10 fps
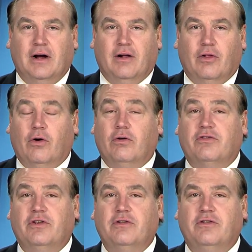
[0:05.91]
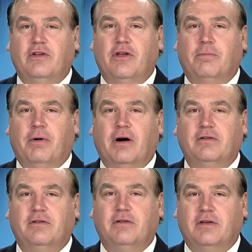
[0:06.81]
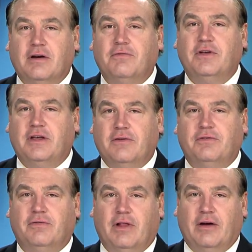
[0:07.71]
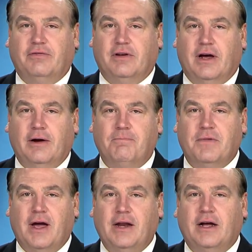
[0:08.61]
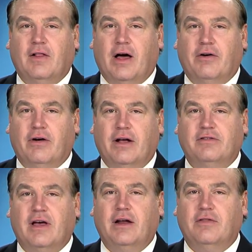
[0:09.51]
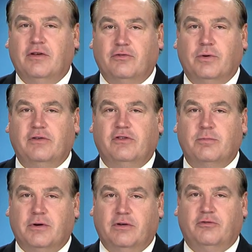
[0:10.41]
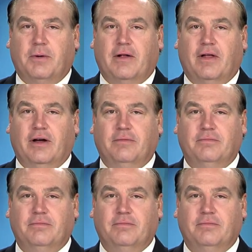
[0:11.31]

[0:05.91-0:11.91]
Local students did their part to give the gift of life today. Haiti Clotter has that in this week's Community Spotlight.